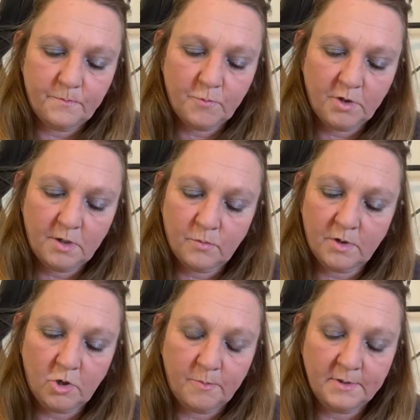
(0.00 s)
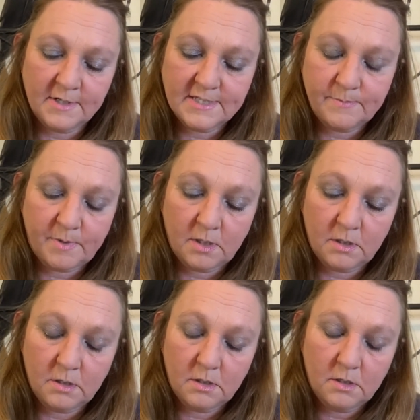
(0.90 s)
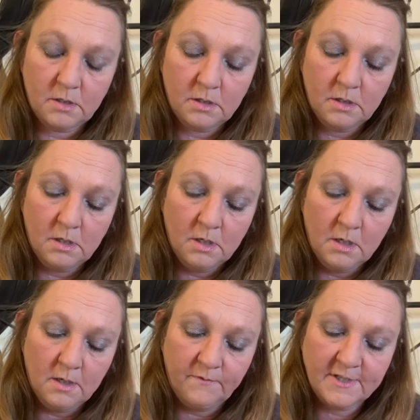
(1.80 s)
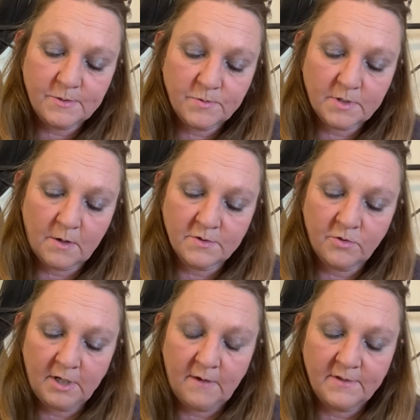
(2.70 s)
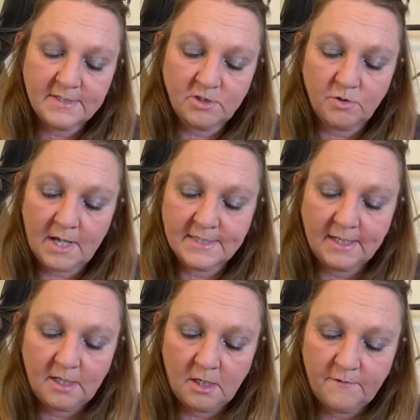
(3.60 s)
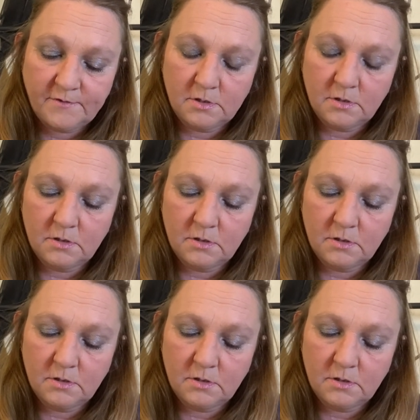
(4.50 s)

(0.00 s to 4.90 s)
really don't want to open this, but this was, I was going to give this to, as a gift.